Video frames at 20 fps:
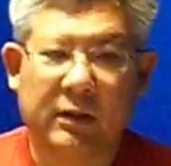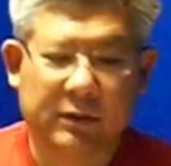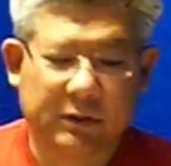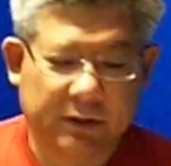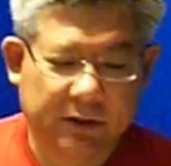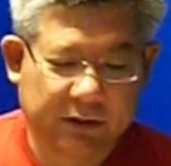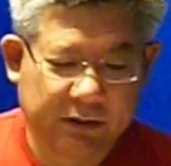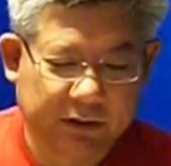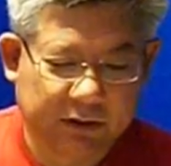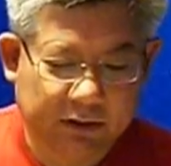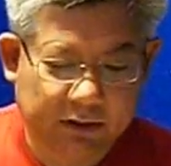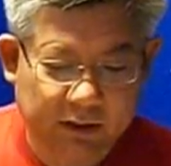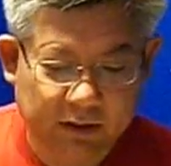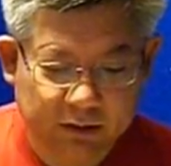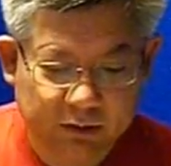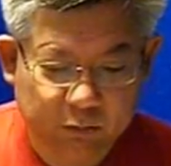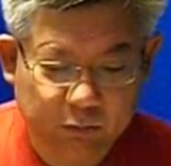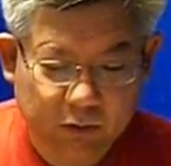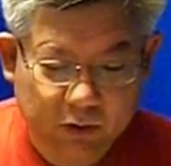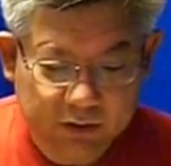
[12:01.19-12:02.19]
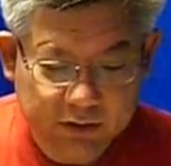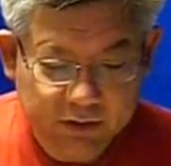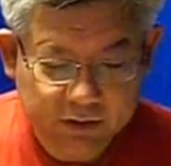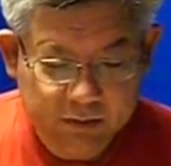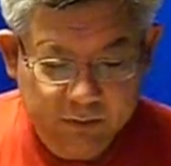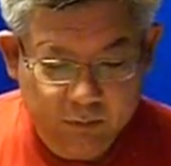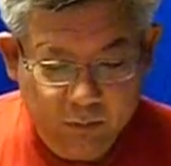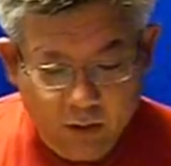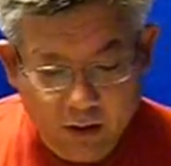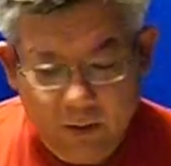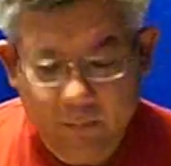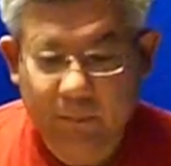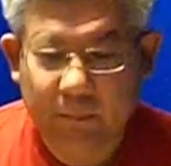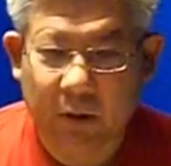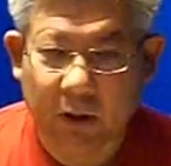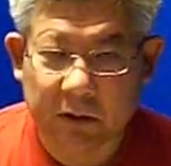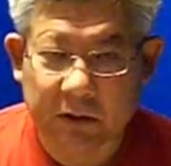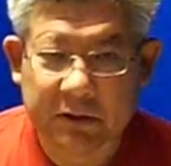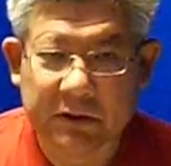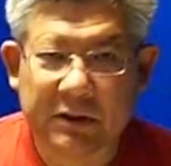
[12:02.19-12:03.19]
politics as what? Well,
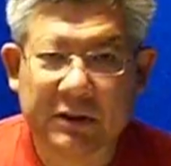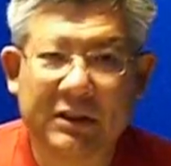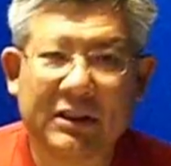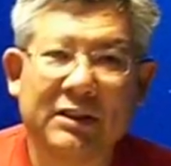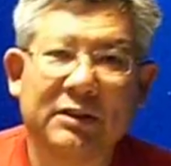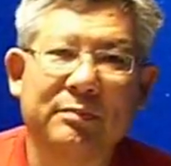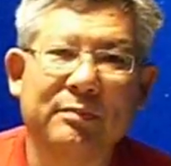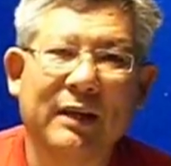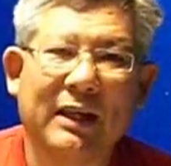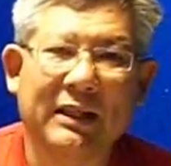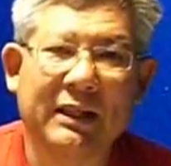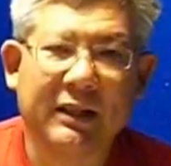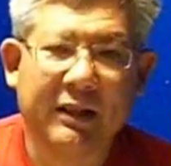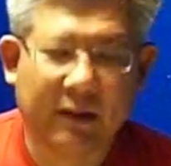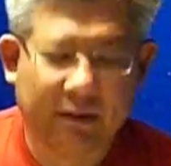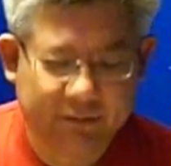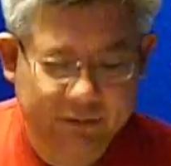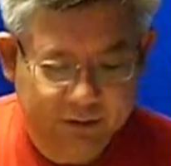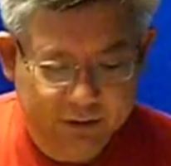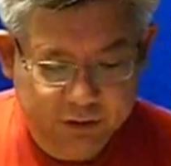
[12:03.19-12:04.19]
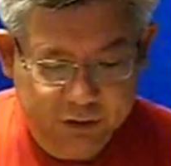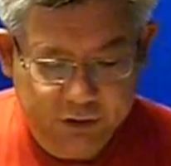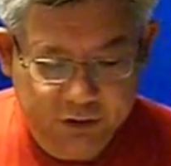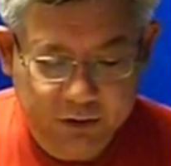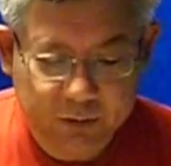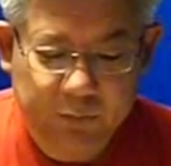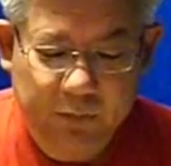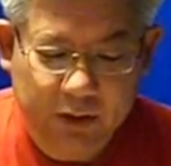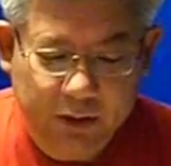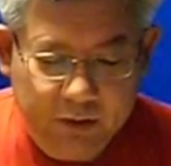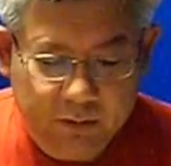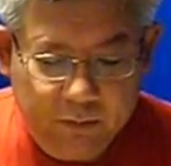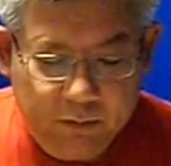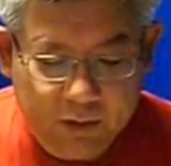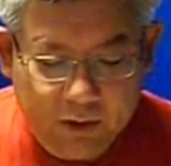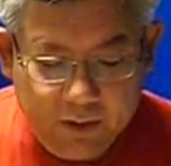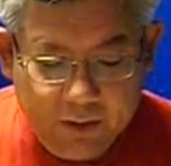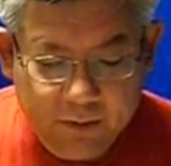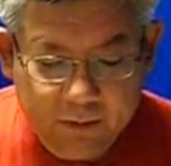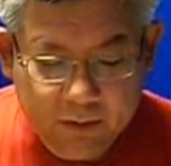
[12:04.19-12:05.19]
politics has many definitions, by the
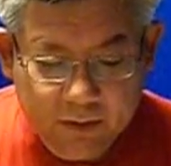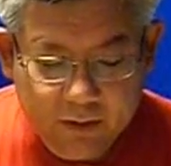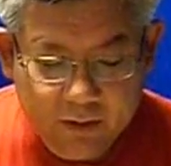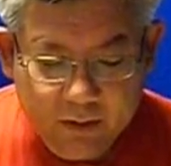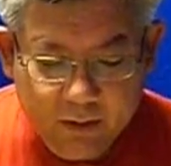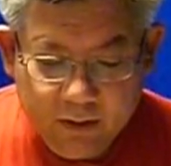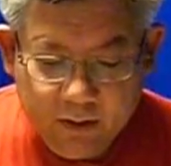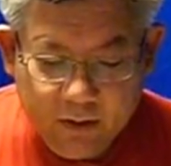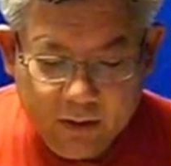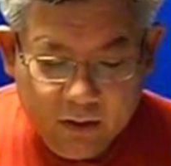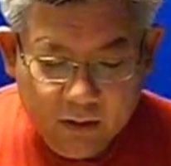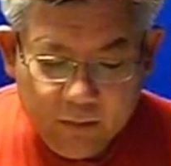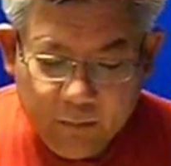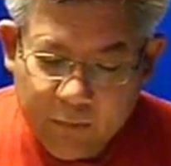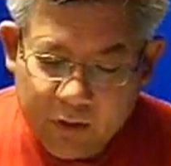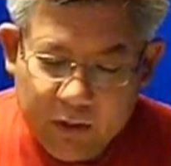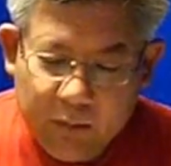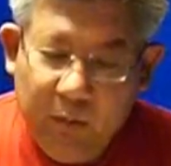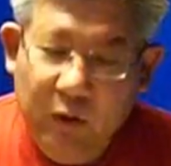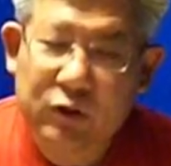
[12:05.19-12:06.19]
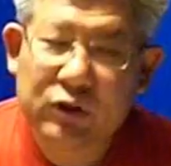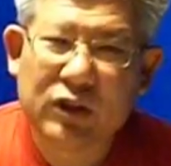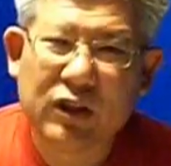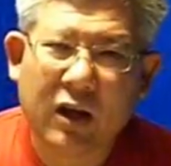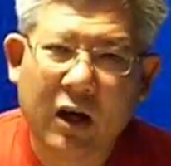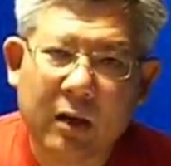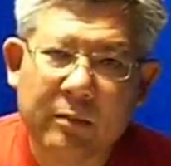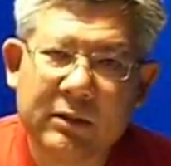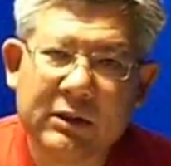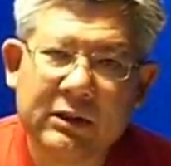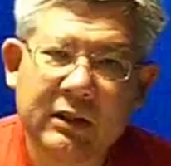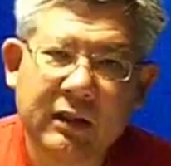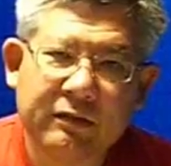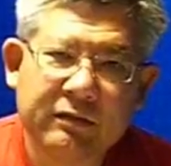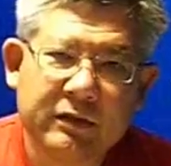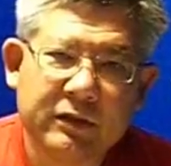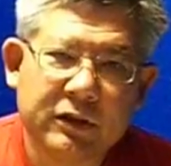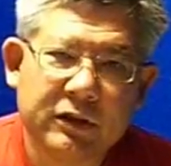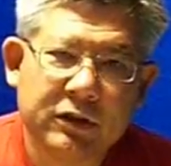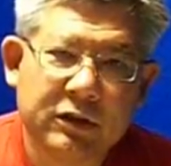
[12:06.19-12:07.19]
way, but the most common
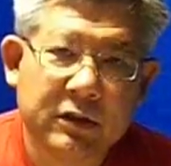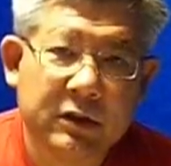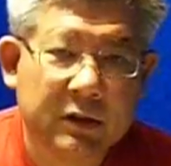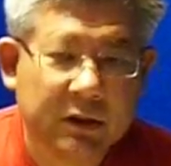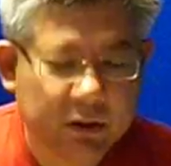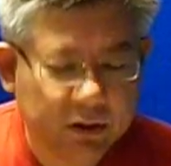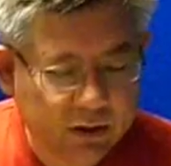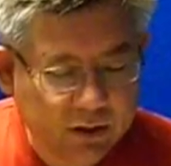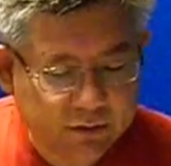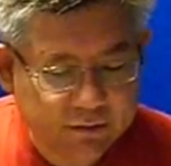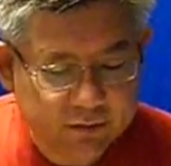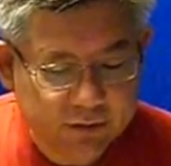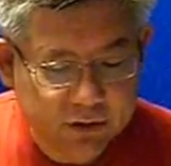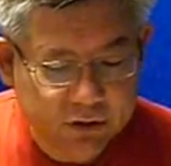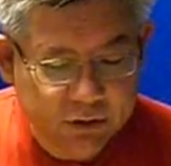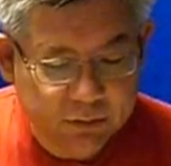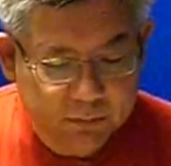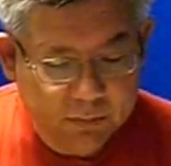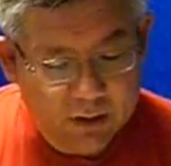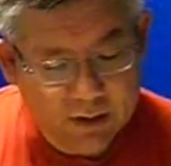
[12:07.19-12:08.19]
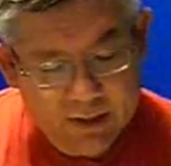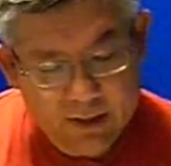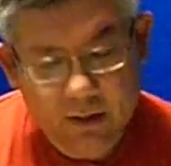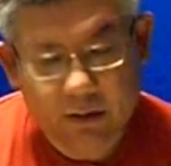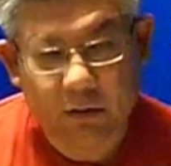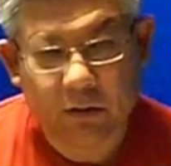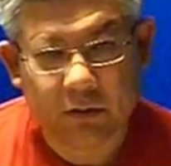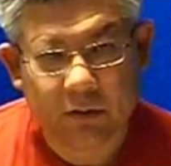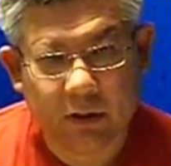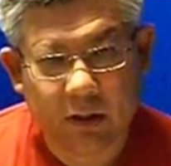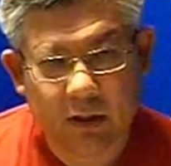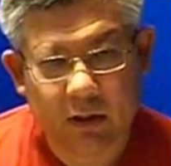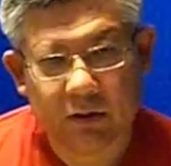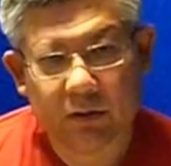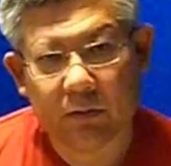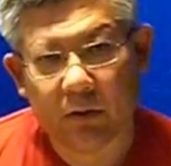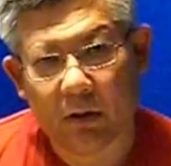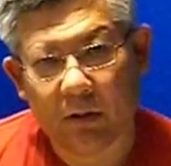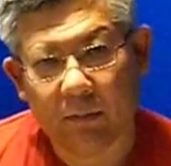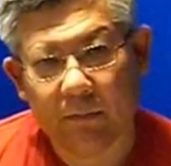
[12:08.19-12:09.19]
definition is a definition by Harold
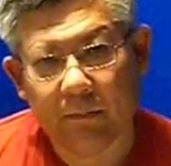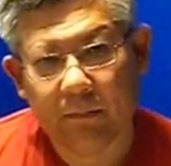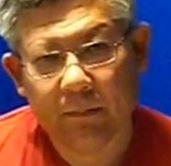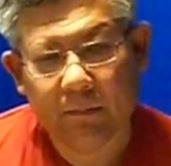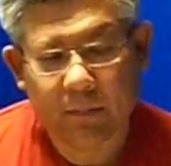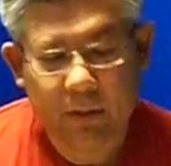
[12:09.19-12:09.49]
Lasswell,